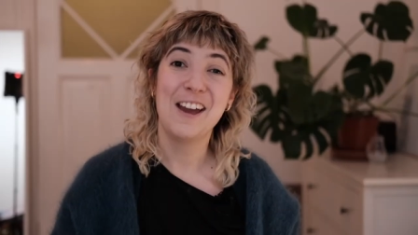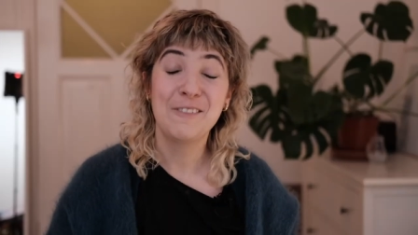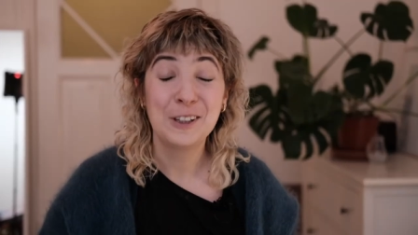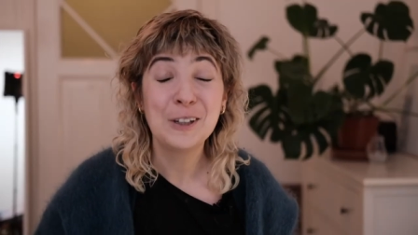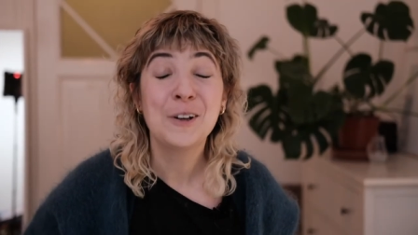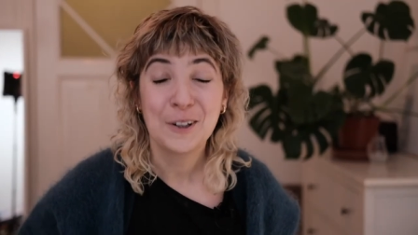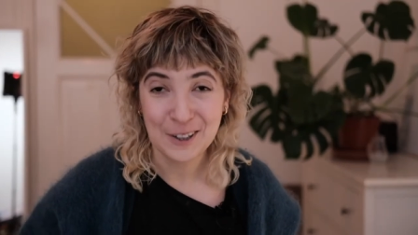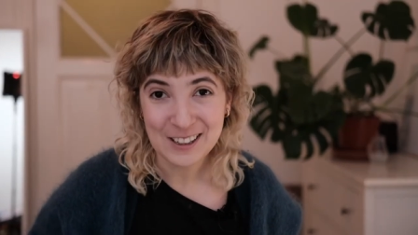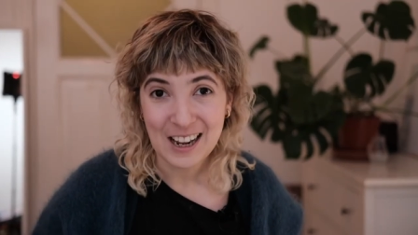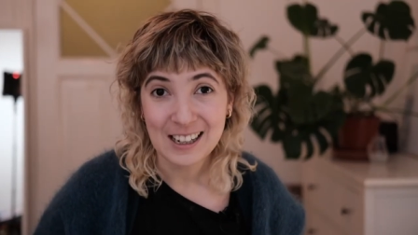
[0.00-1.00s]
you
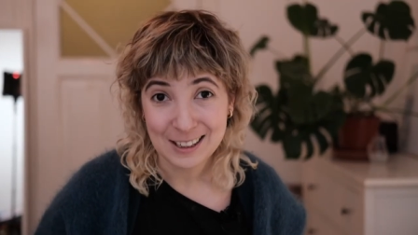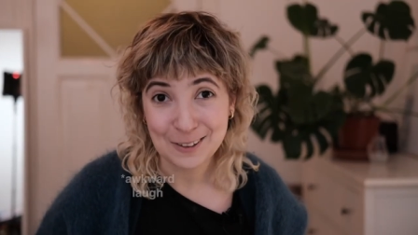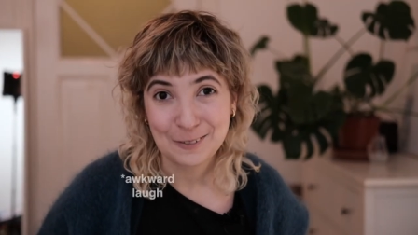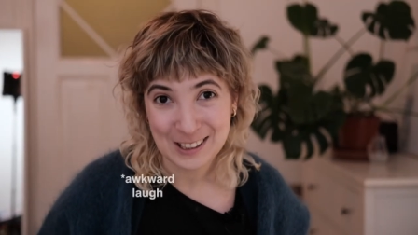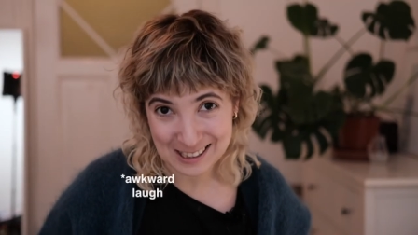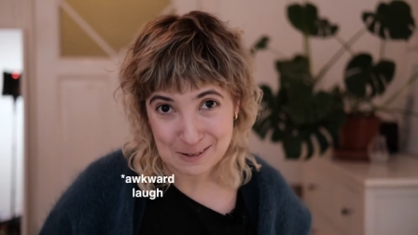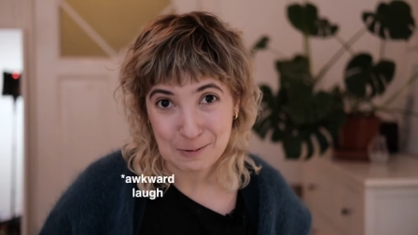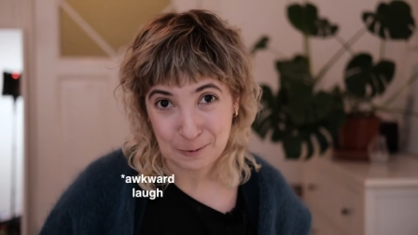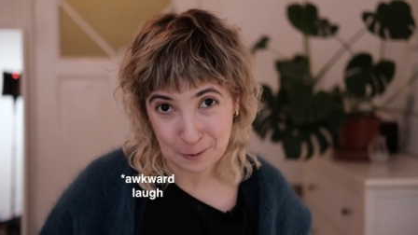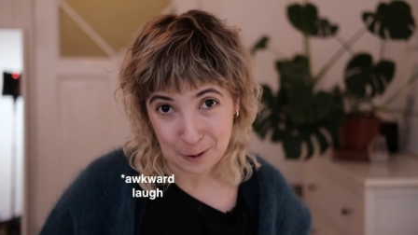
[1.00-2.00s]
heard any of these
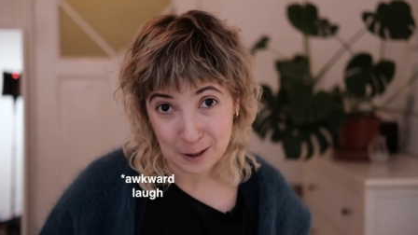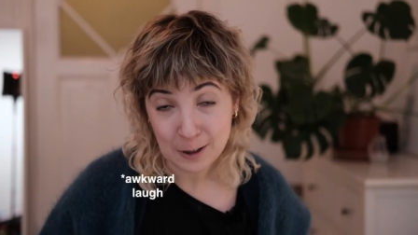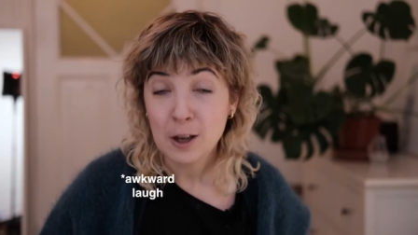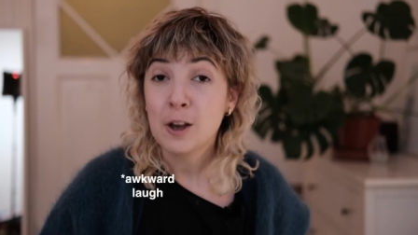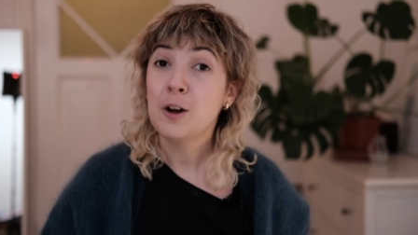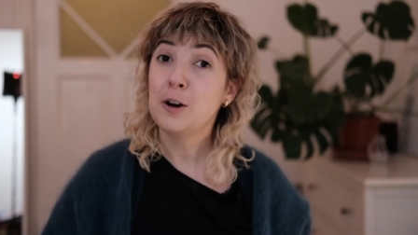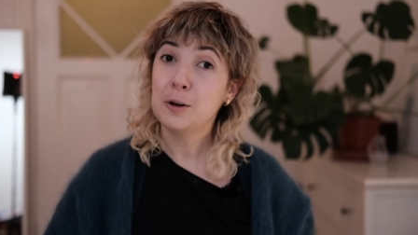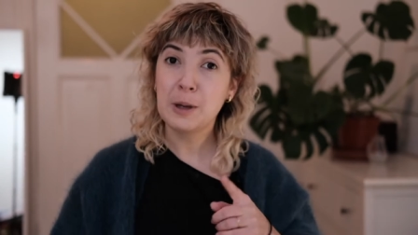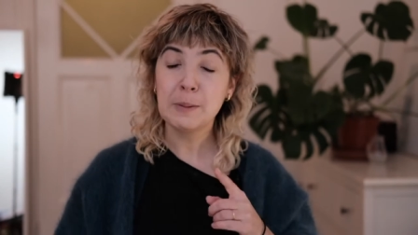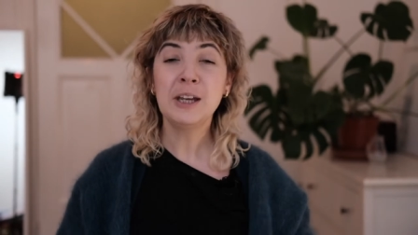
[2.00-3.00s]
before? Or
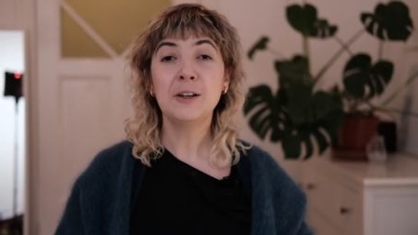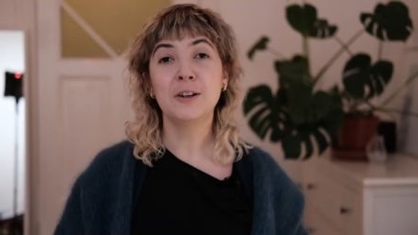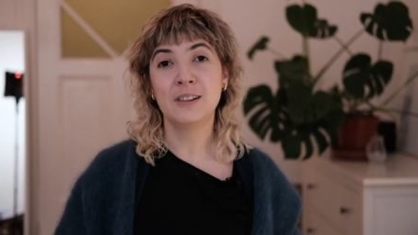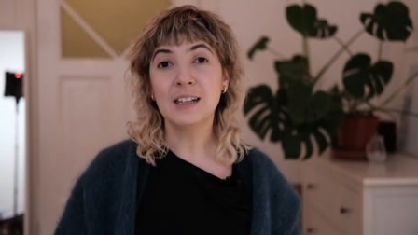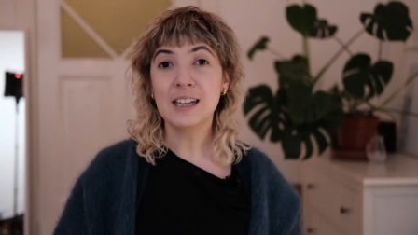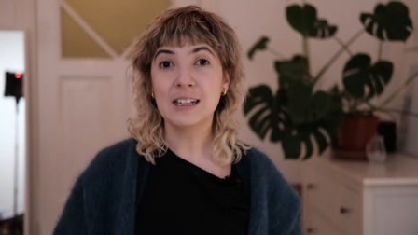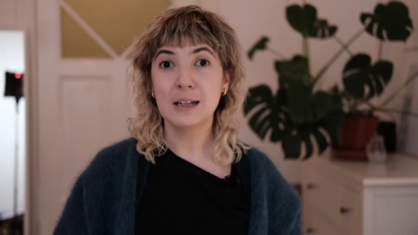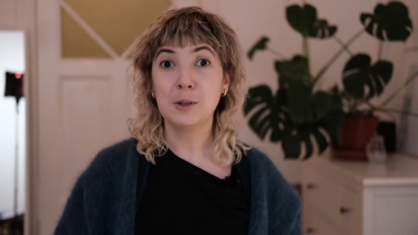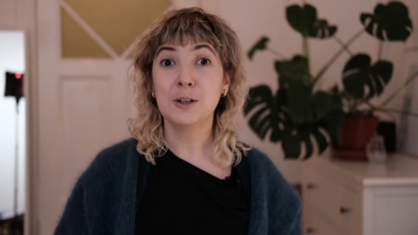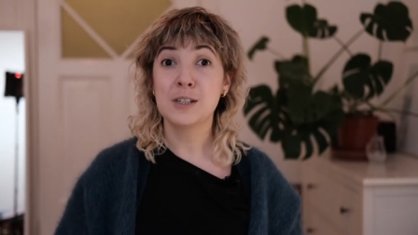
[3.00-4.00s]
maybe you're thinking
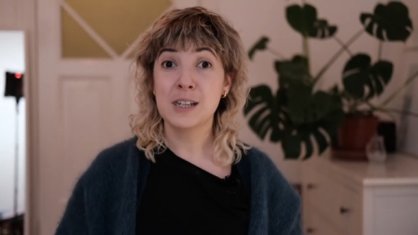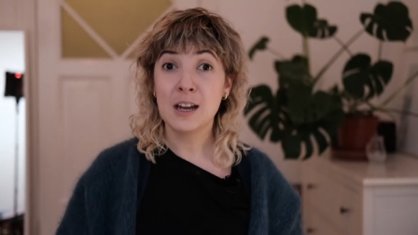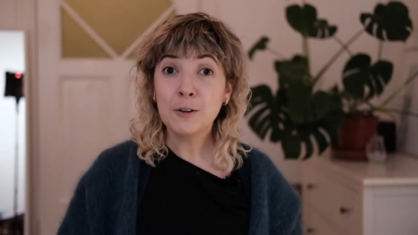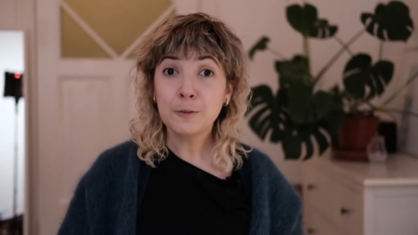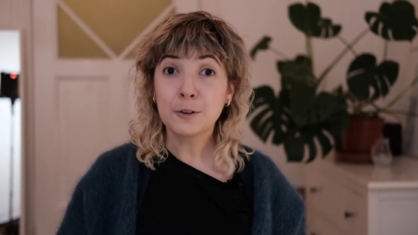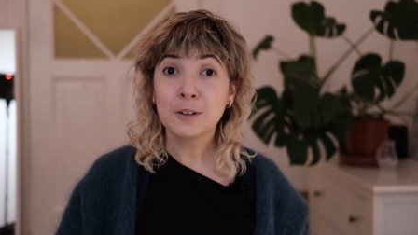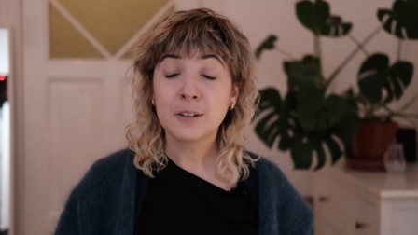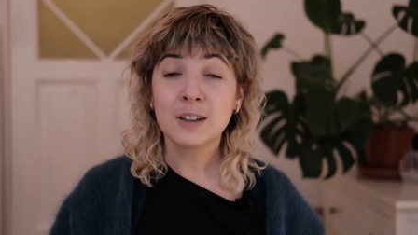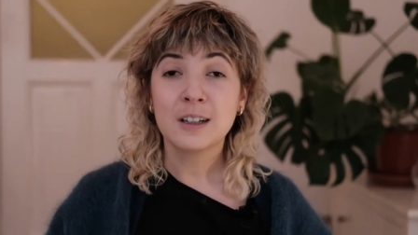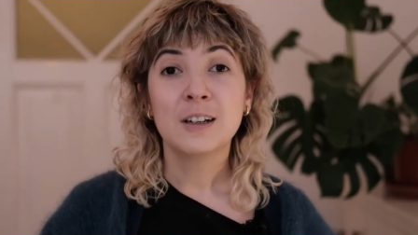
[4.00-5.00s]
them yourself?
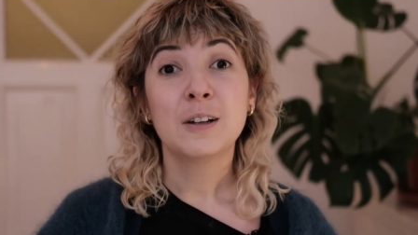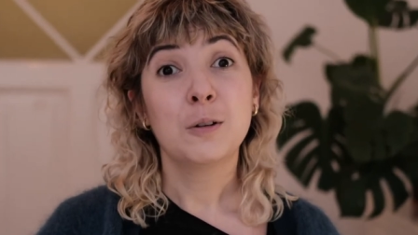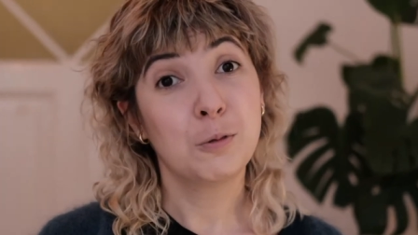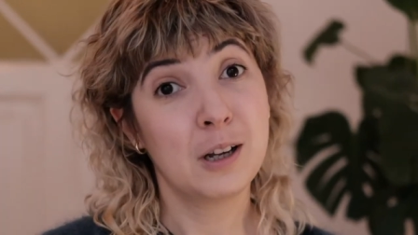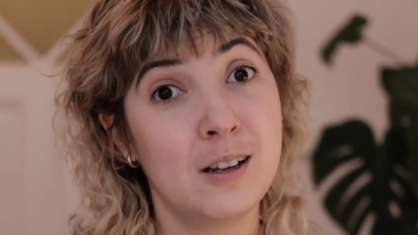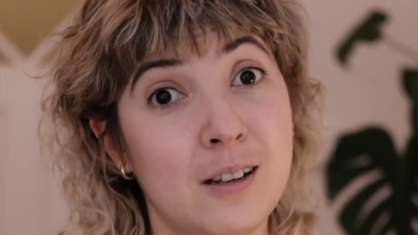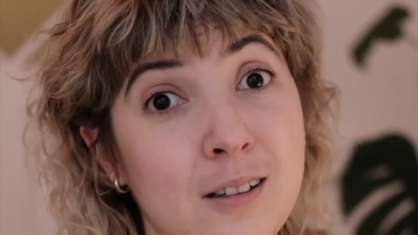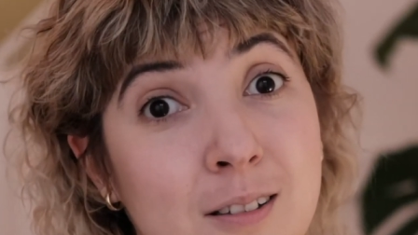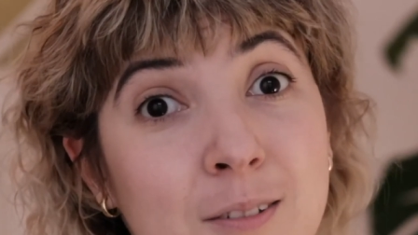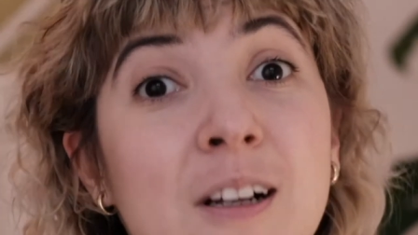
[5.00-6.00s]
Well,